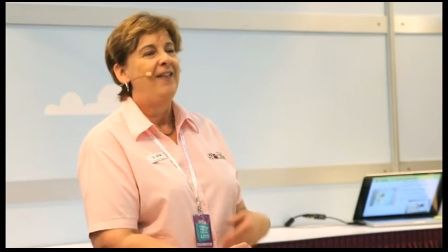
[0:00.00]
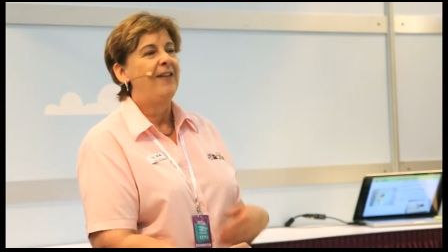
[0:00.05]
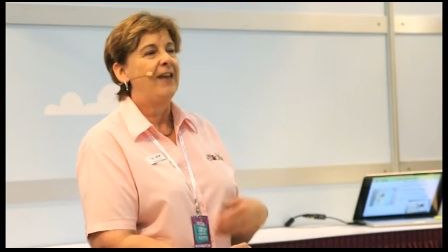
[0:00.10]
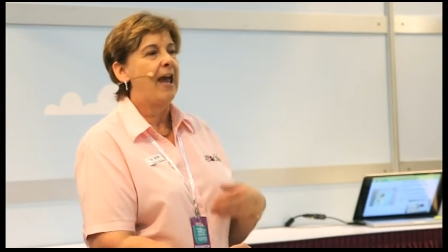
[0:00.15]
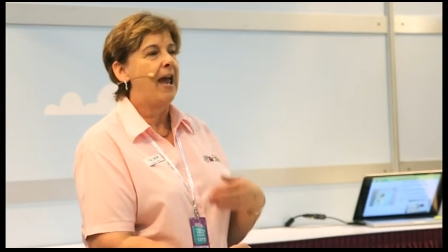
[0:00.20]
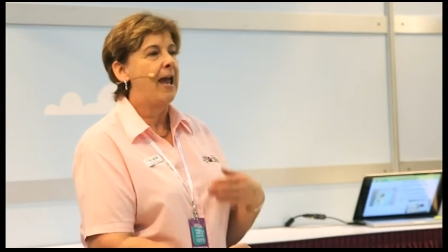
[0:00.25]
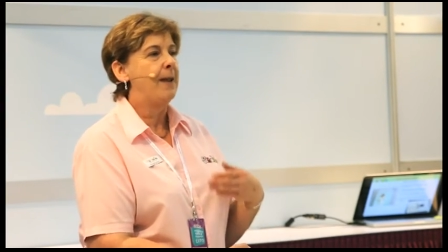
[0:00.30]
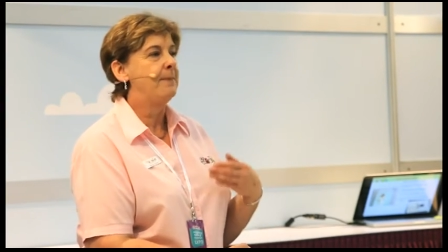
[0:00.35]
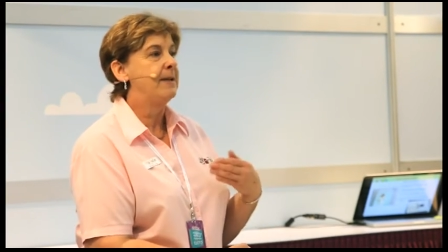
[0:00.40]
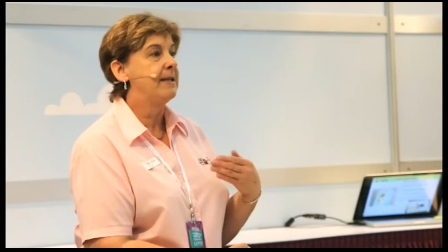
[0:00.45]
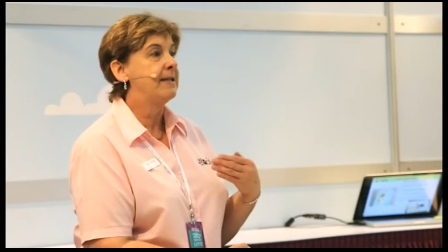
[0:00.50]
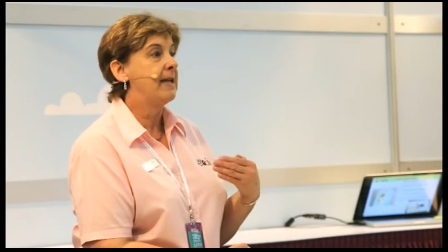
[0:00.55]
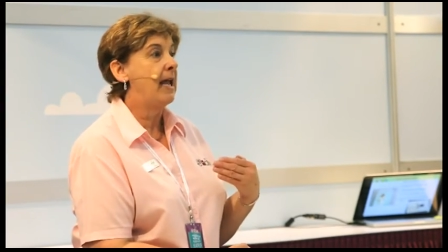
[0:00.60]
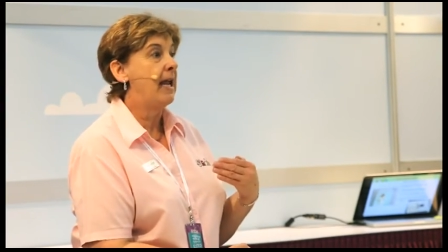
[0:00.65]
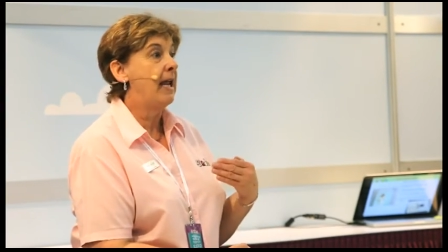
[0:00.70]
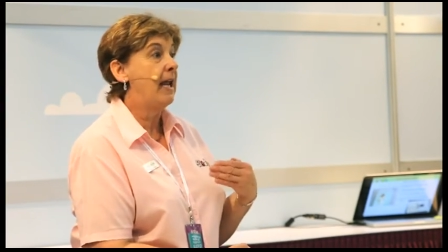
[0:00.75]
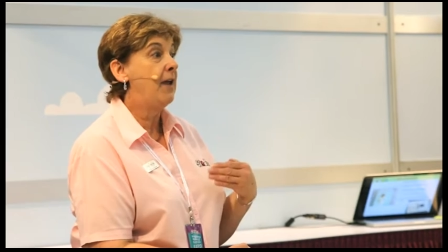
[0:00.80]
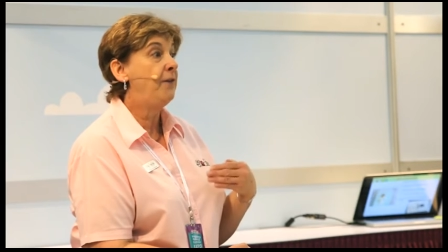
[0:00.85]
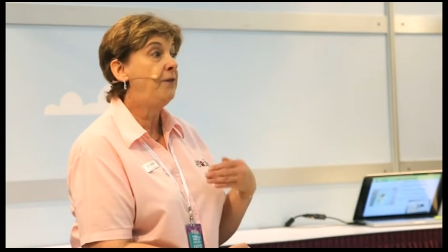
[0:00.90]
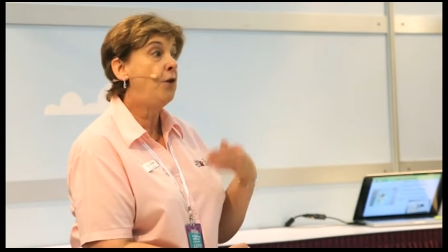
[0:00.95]
The aim is
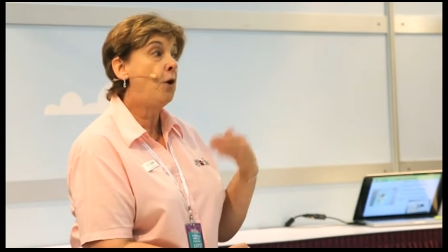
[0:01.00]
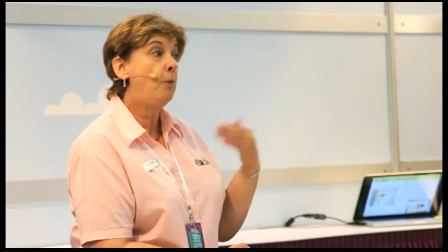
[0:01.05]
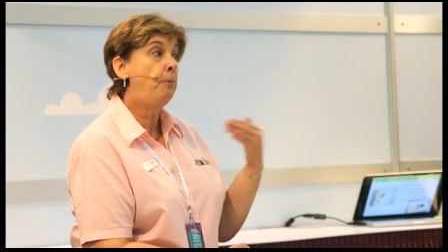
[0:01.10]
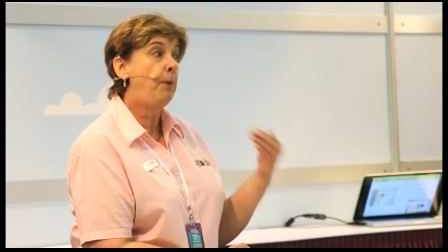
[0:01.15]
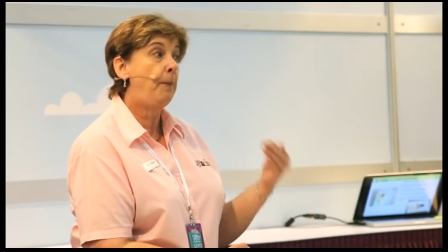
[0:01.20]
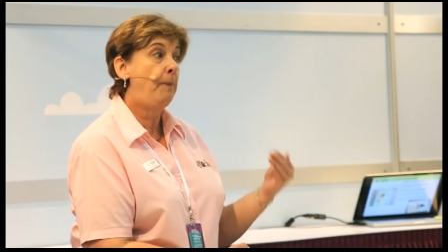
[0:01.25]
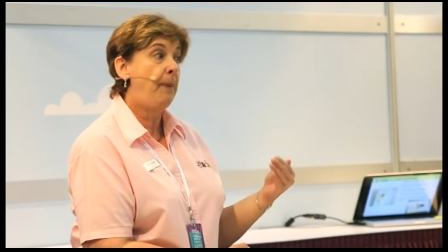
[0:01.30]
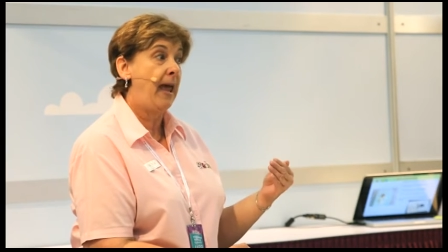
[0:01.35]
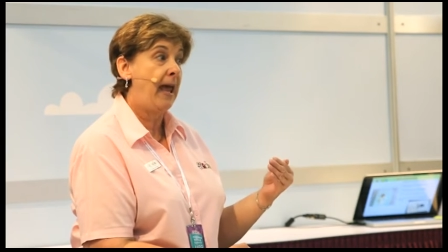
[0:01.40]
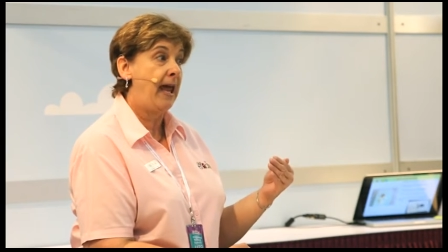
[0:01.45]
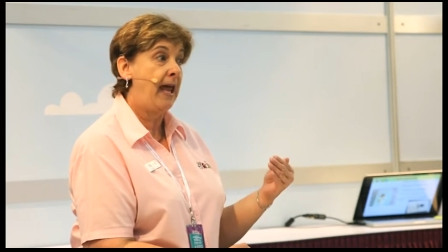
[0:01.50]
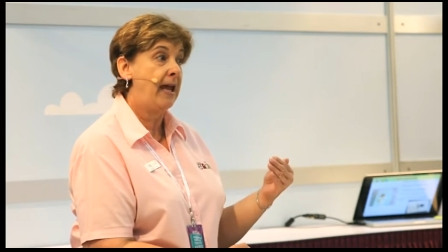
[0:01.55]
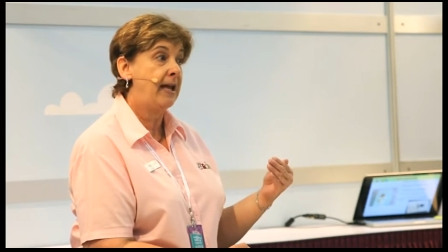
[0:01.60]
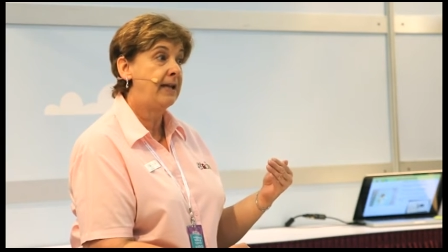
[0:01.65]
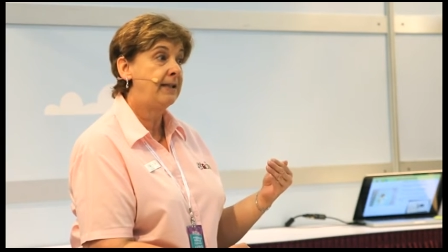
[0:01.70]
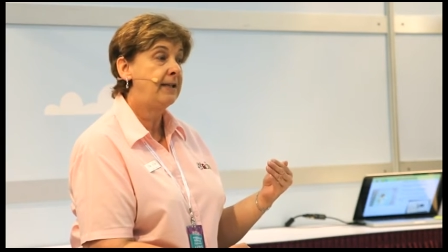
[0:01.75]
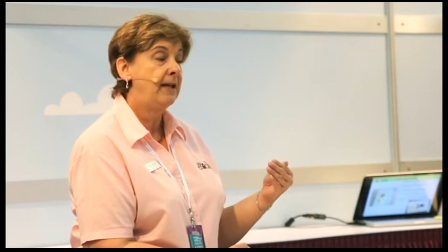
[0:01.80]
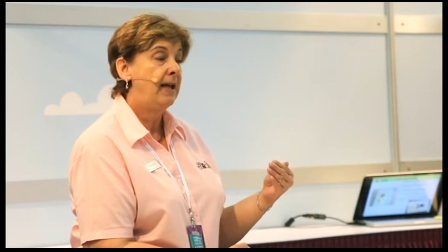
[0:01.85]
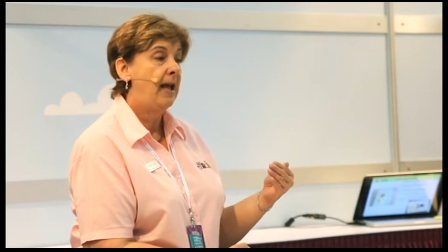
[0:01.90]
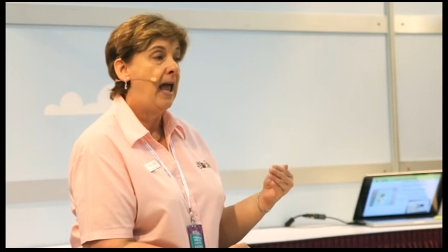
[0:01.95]
if you're
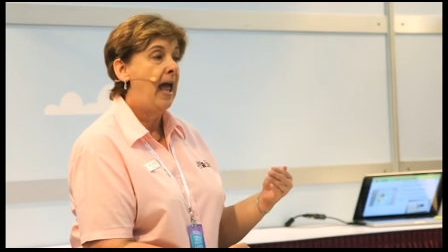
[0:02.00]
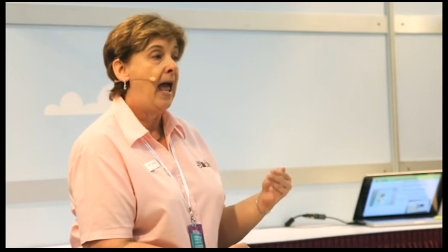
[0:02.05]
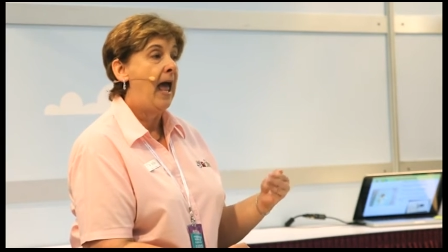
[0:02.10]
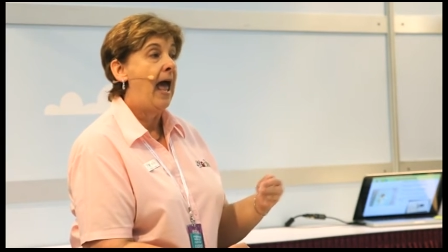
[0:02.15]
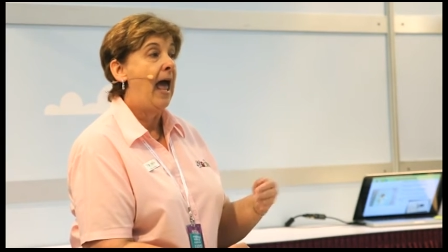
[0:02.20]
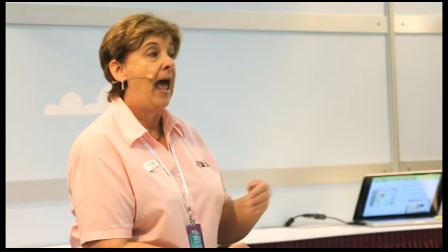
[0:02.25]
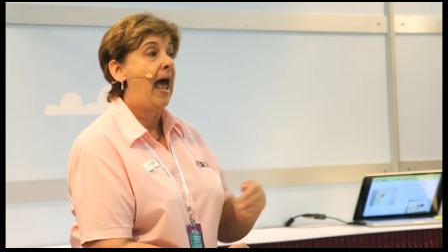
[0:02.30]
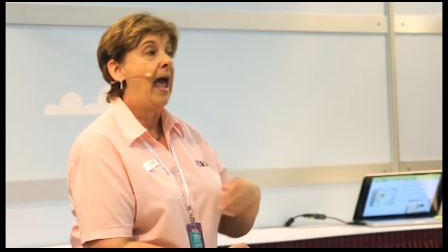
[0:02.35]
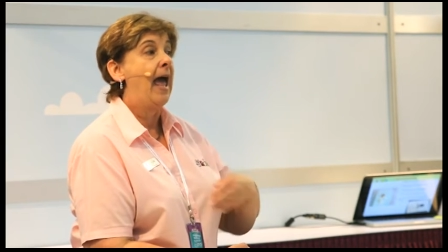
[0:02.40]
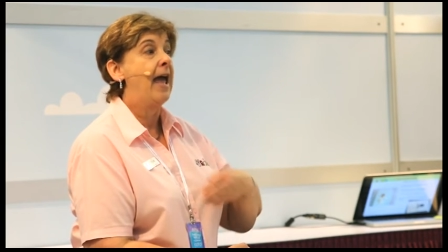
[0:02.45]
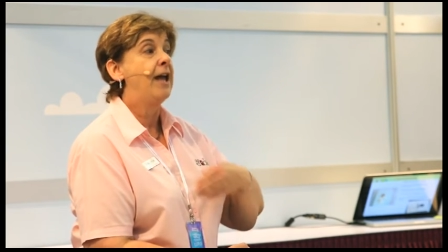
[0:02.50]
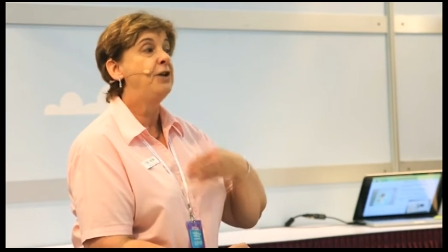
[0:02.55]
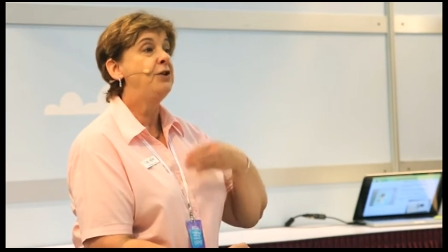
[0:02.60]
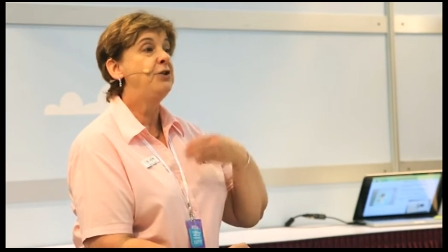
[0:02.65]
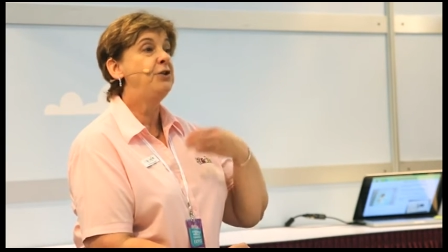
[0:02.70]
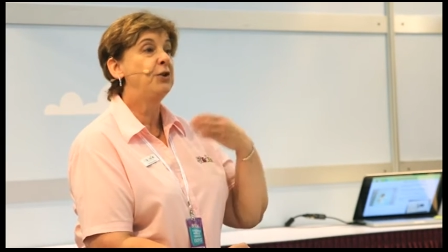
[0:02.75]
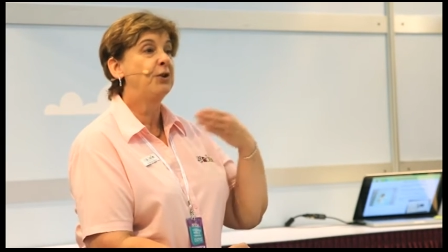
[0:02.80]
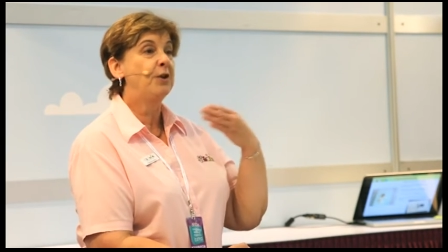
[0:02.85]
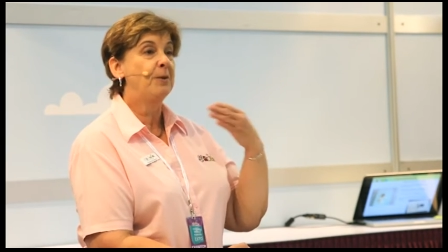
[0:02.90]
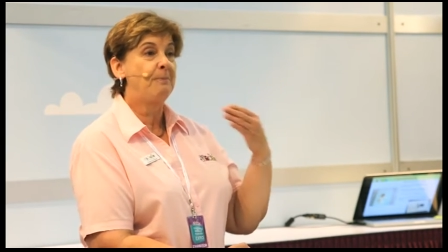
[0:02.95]
prepared
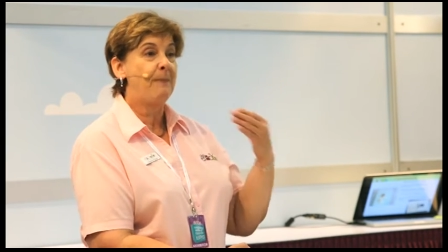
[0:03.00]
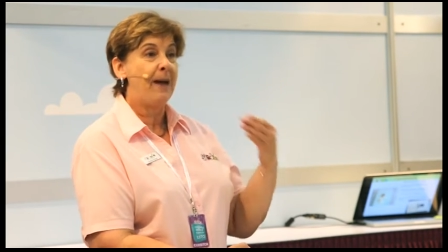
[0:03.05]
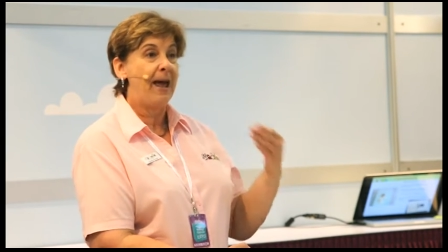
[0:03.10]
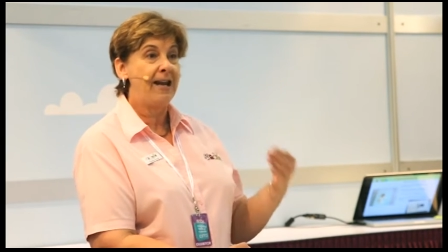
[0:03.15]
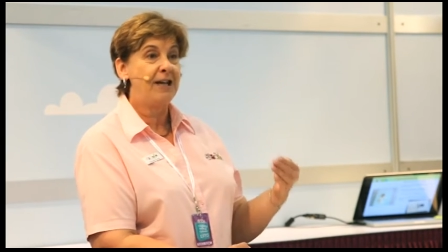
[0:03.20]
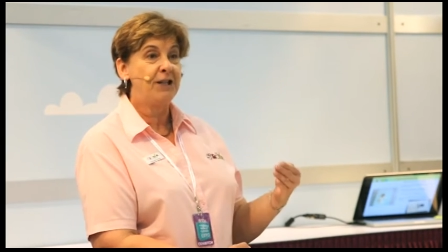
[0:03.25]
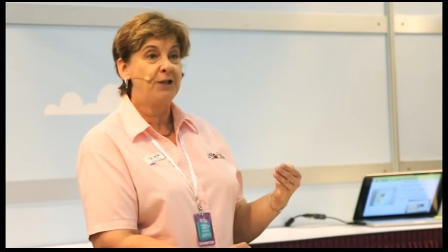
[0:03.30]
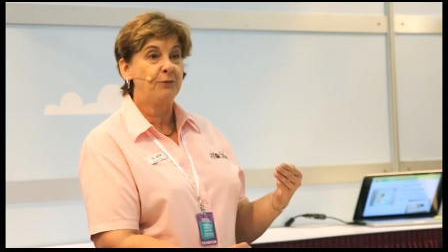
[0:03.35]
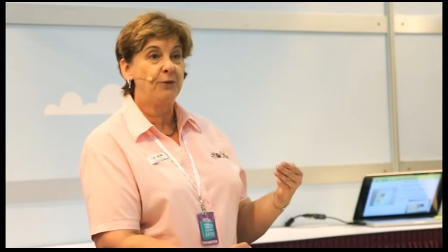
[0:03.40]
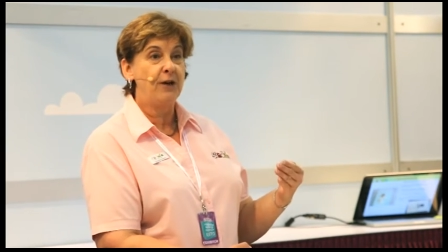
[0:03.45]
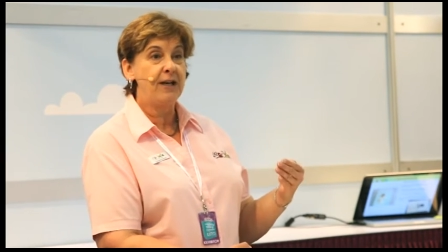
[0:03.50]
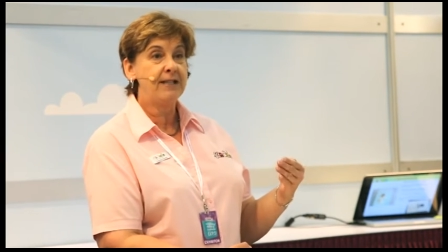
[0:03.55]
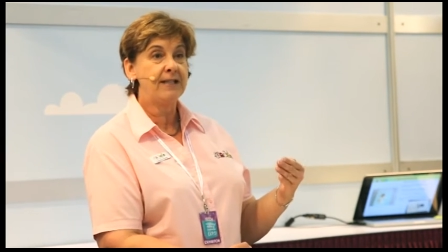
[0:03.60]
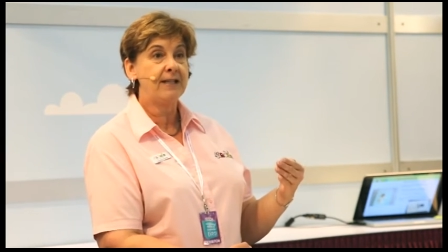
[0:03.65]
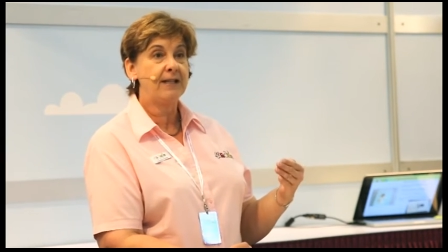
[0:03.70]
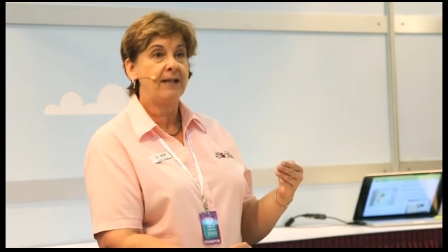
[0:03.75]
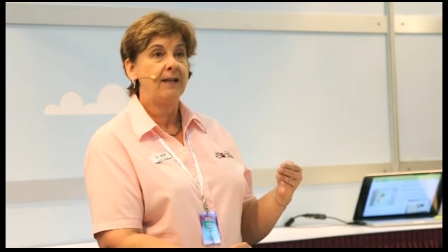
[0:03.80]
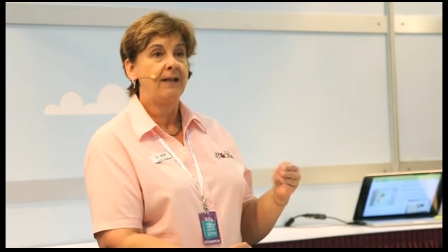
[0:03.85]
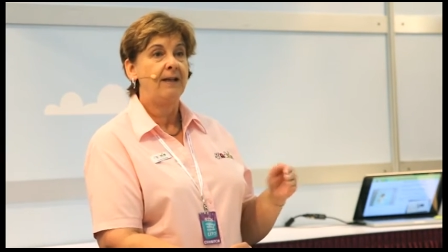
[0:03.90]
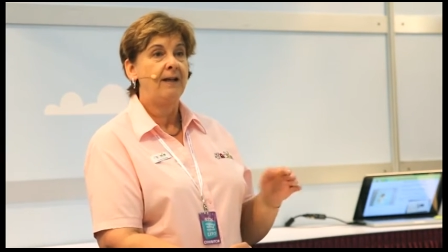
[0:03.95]
and you can manage risk,